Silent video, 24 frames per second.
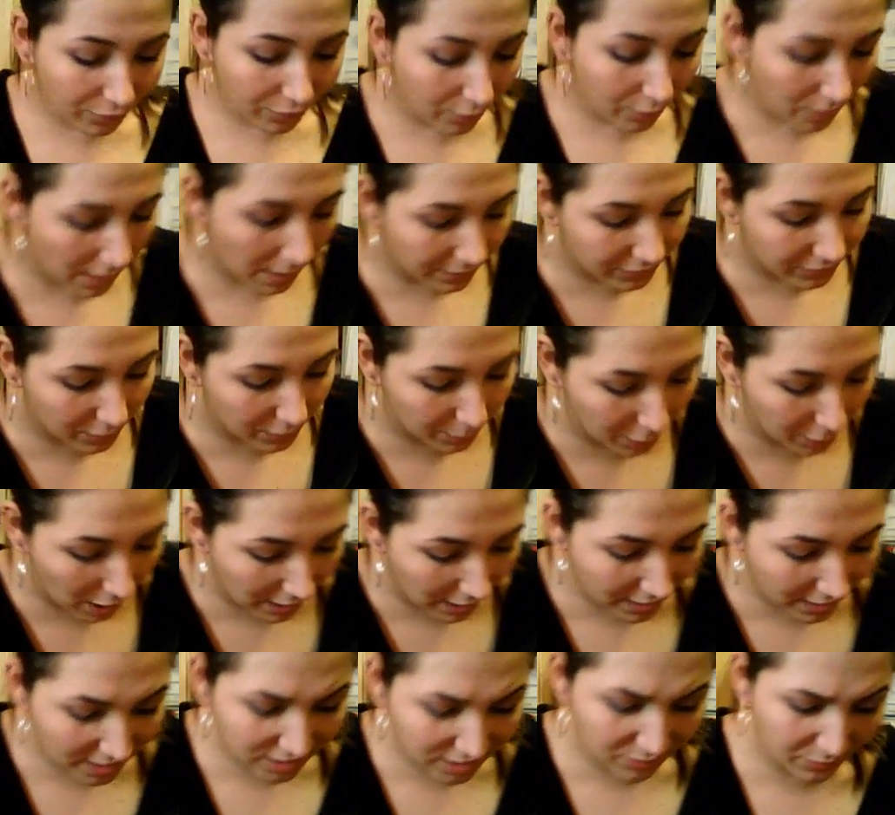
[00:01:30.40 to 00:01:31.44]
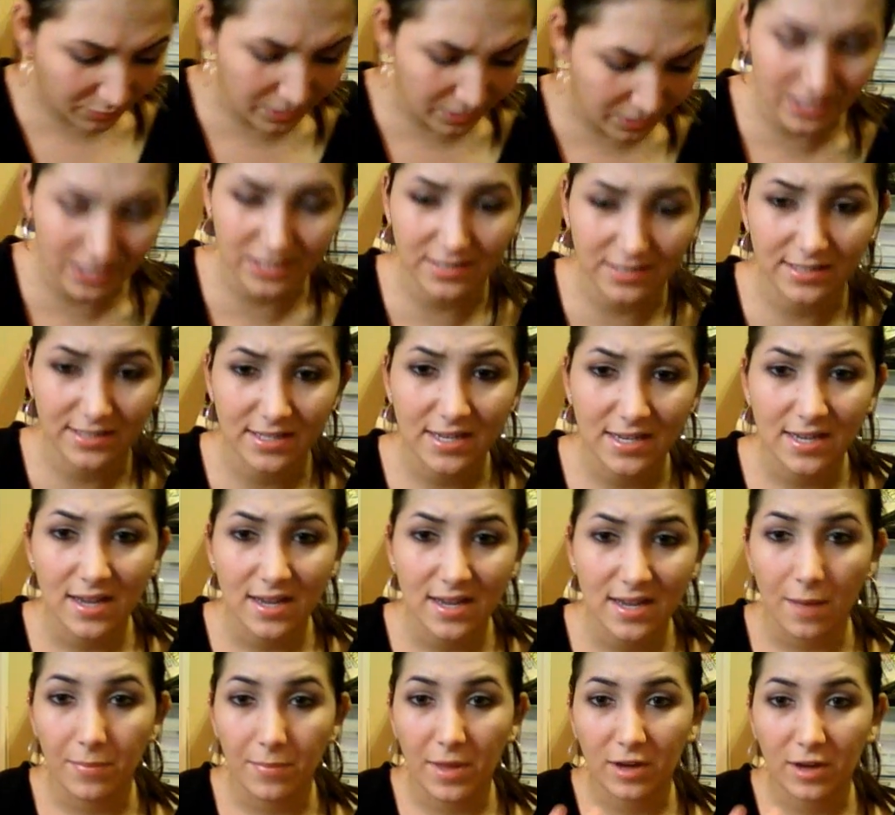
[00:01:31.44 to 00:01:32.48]
threw out the product because
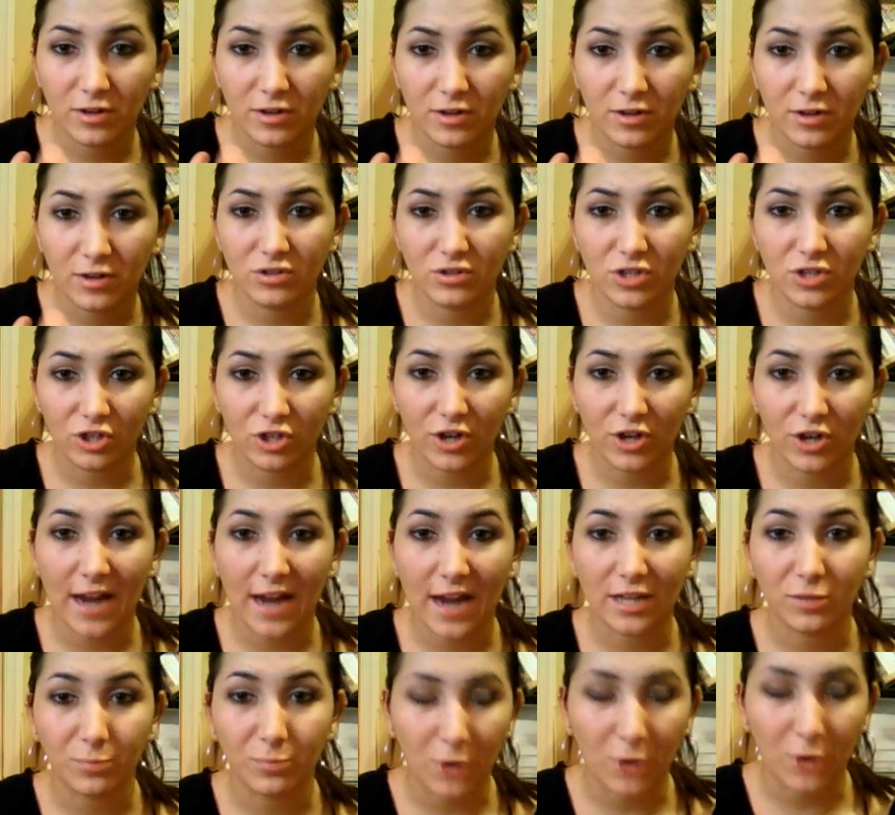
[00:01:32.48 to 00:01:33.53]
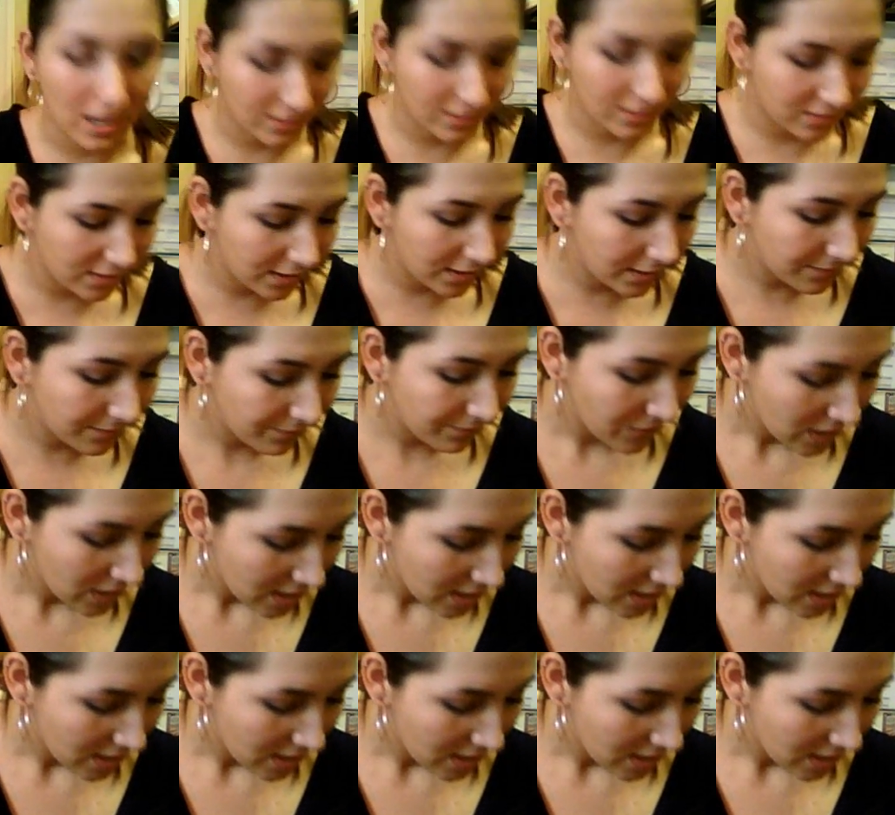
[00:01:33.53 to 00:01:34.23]
I'm not going to use a cracked bronzer.